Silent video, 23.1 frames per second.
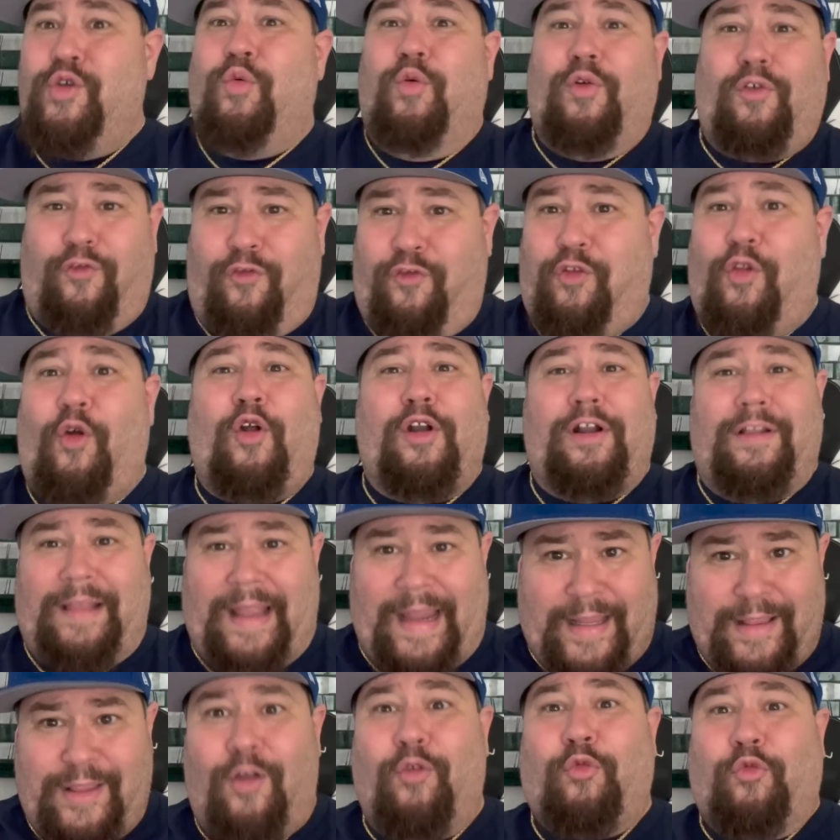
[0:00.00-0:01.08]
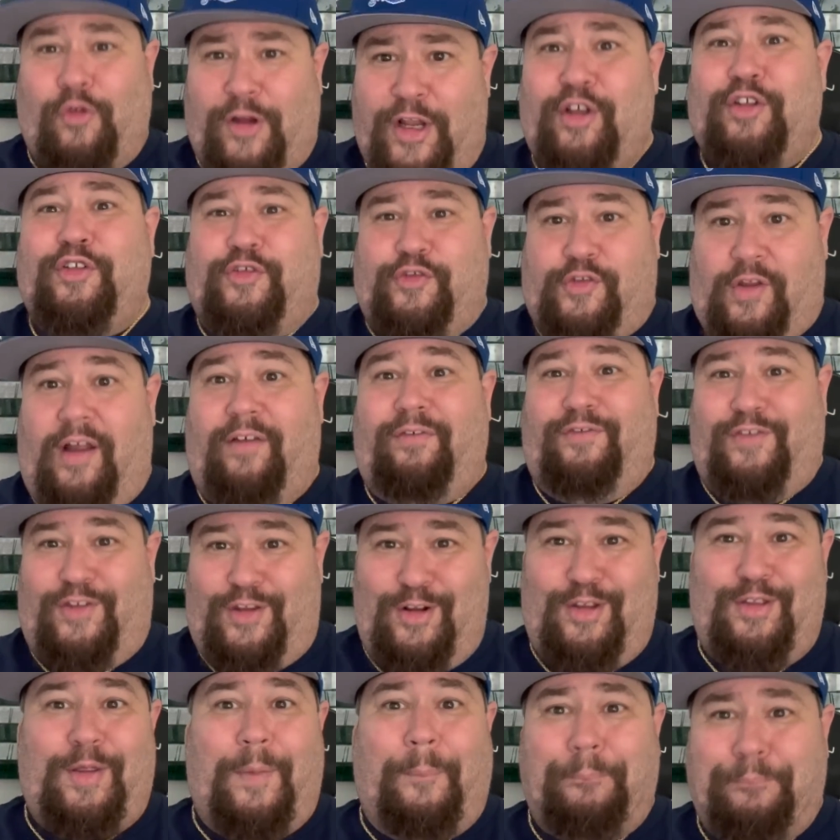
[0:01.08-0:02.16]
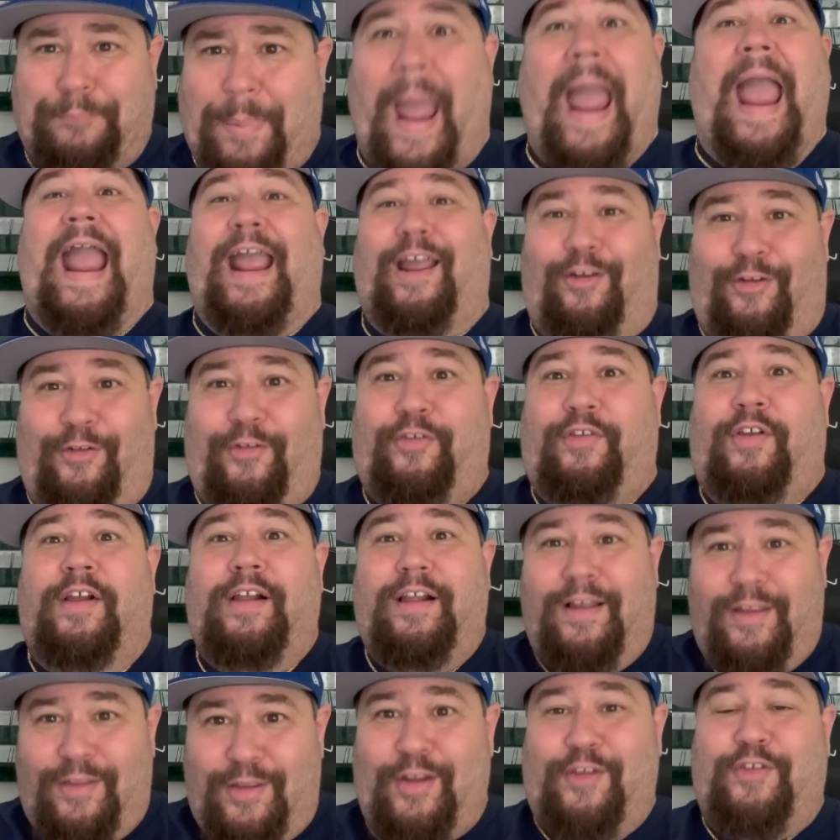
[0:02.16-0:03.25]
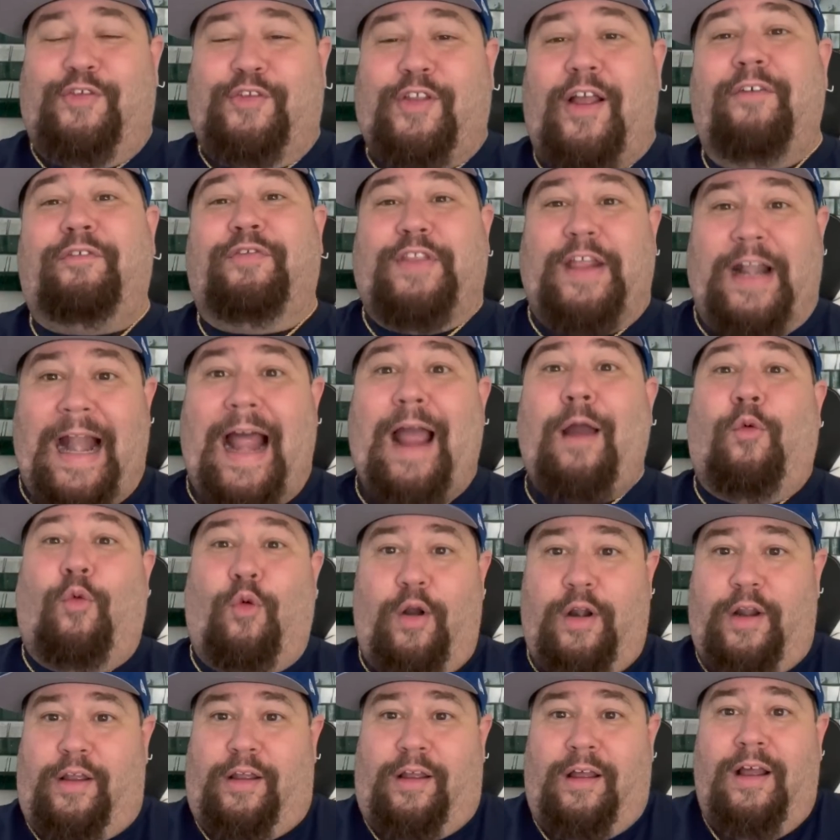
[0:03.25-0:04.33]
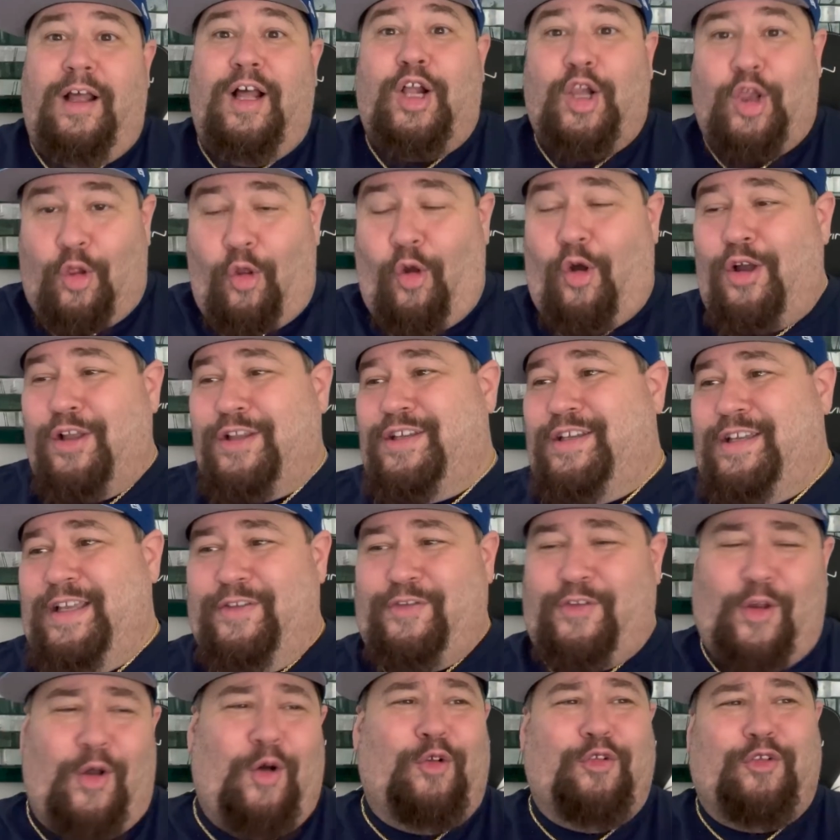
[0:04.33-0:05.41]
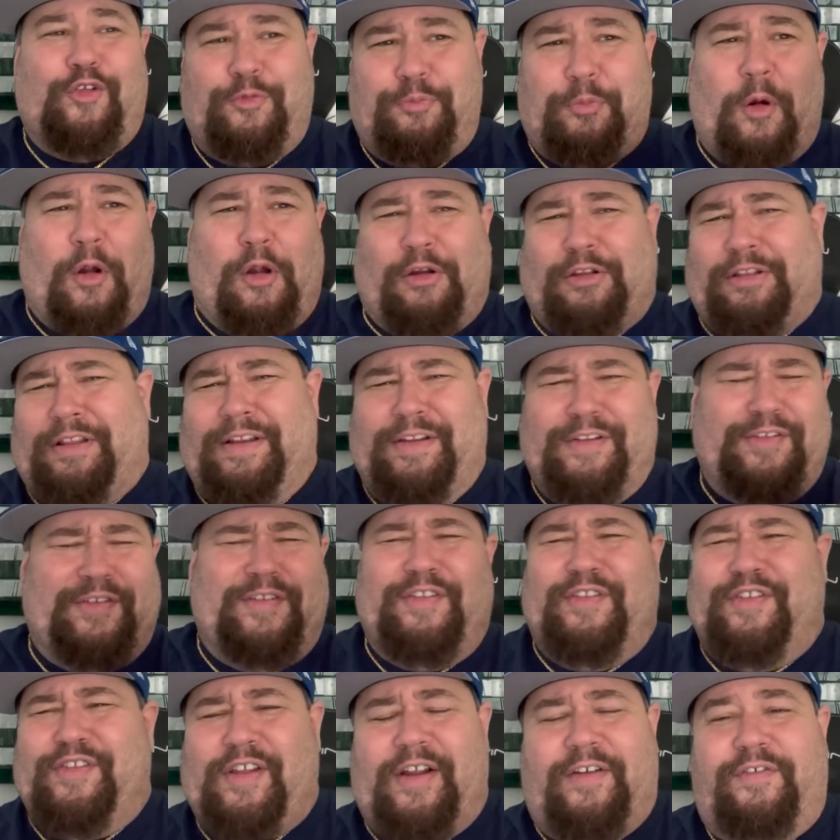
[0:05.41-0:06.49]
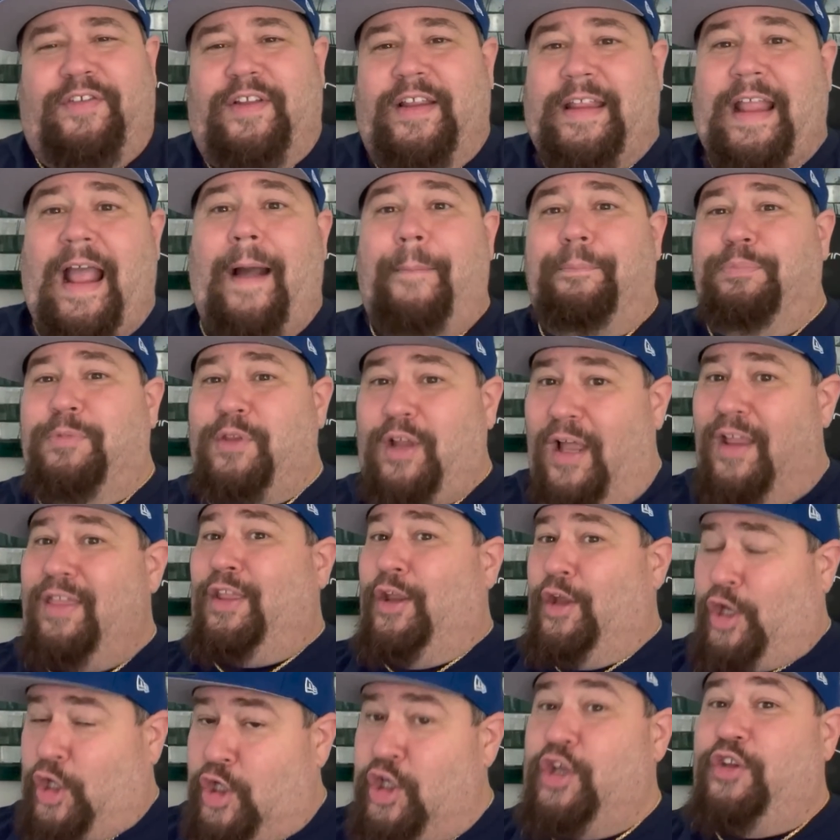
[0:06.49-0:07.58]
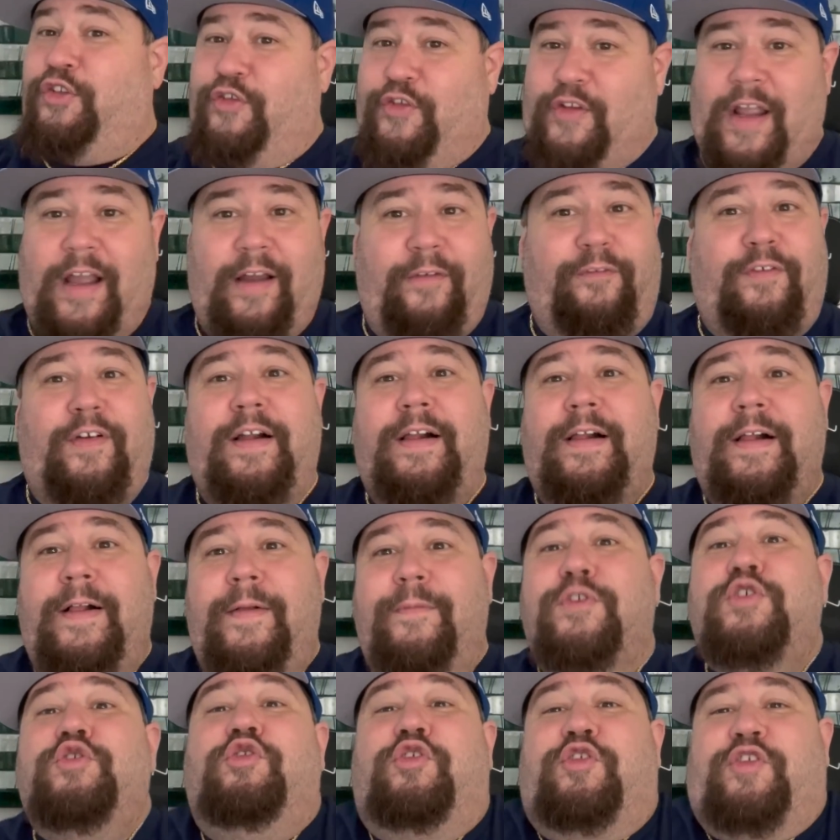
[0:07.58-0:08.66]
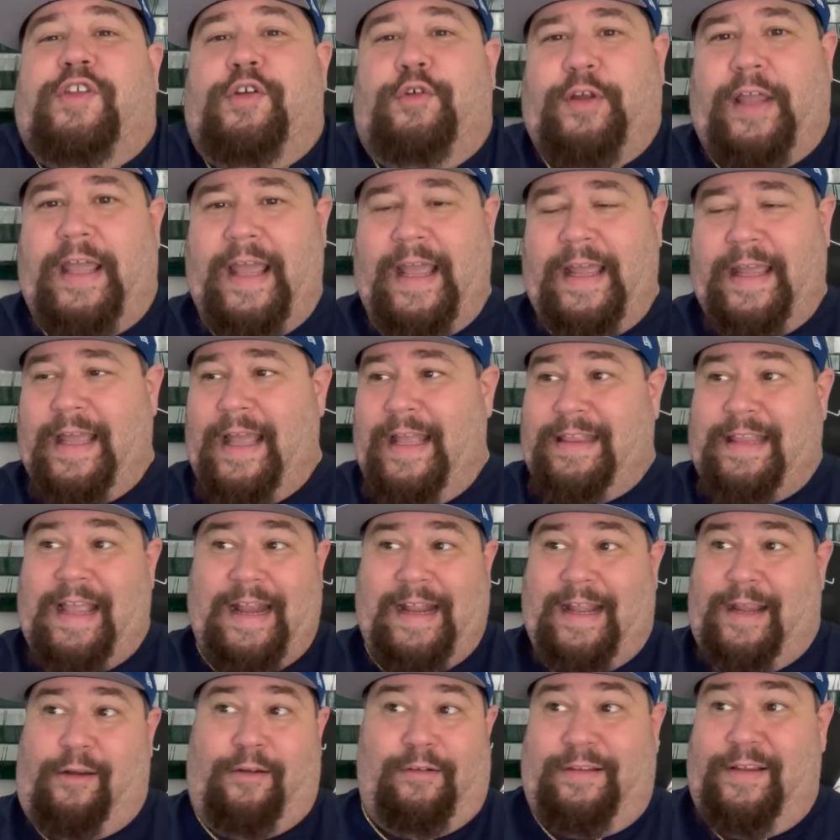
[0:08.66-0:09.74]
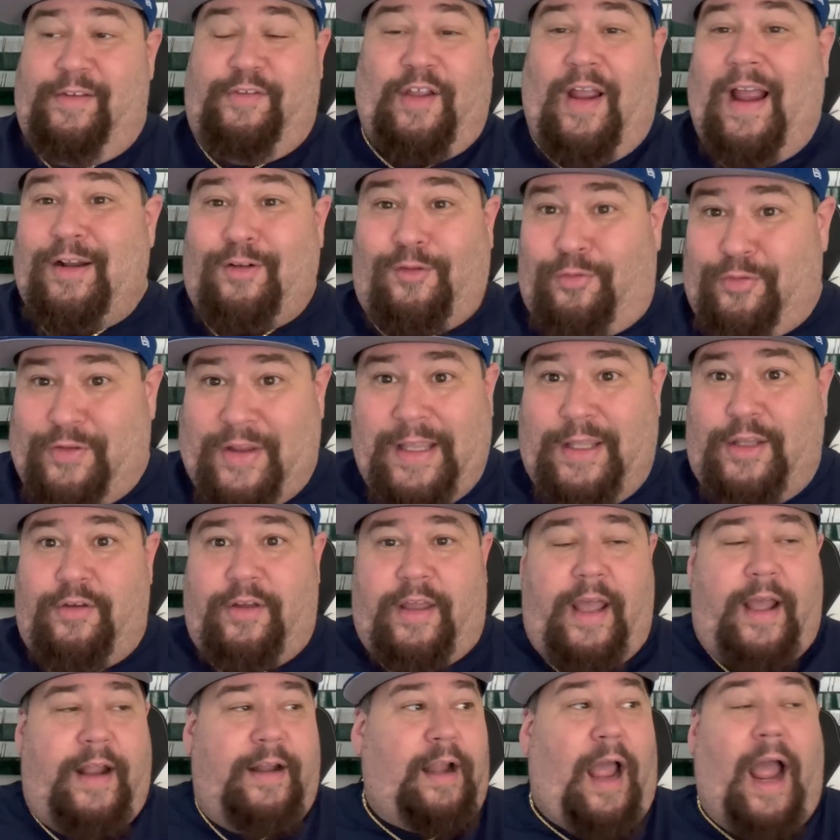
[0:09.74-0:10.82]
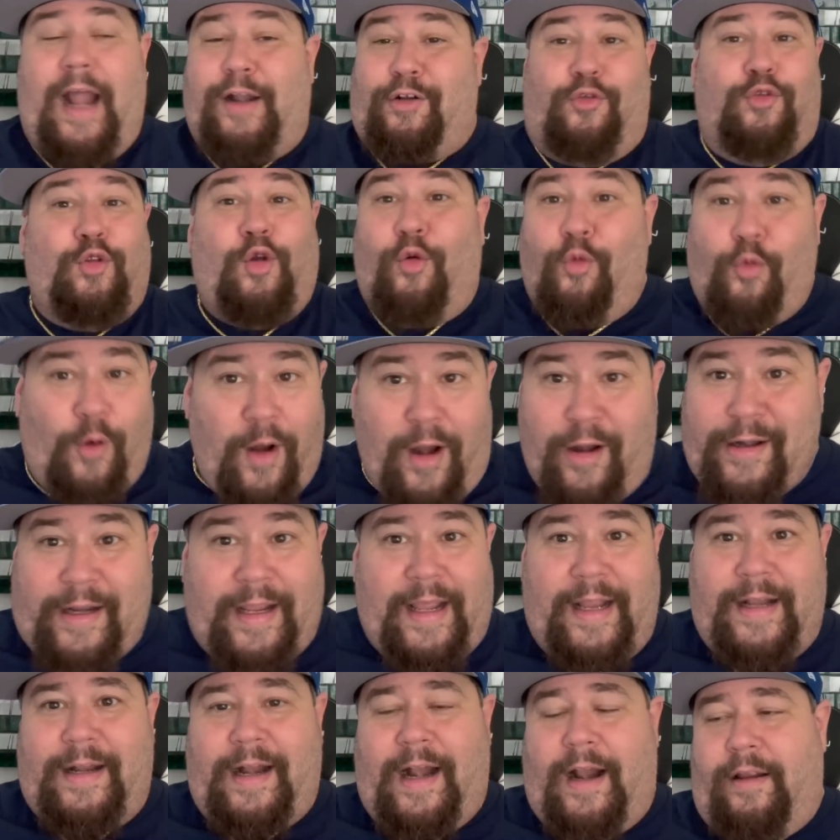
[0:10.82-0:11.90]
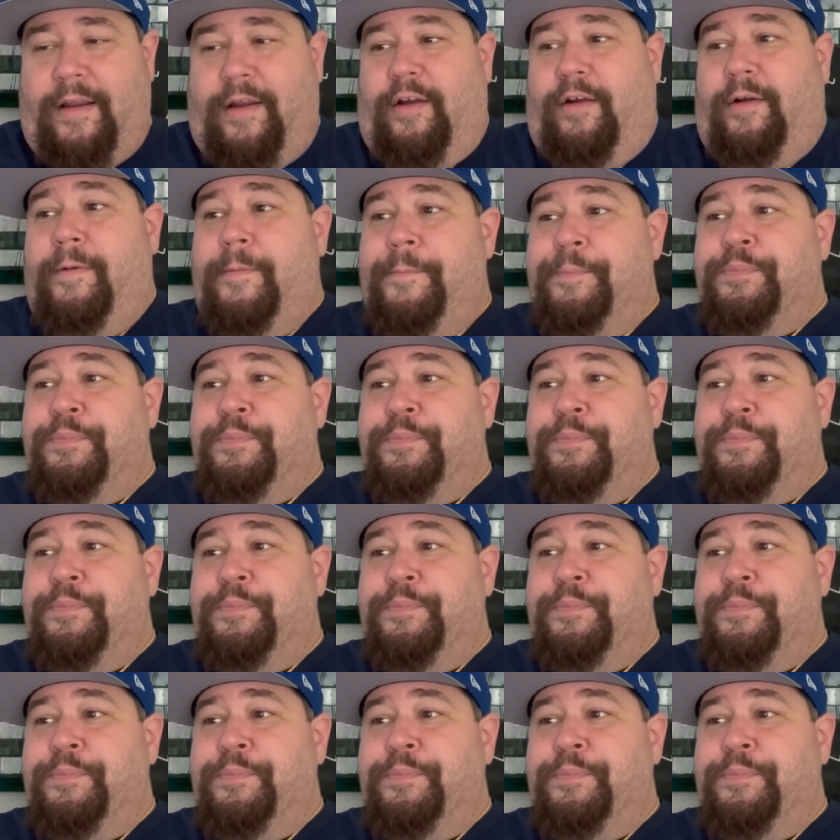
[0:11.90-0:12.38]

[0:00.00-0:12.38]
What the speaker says: were in Florida, like the real stuff, you know, the bangers, the stuff that I want to launch. It's all sparklers and stuff like that. Now, the good stuff, you still can't get that here. At least I don't think you can. I don't know where to get it out here.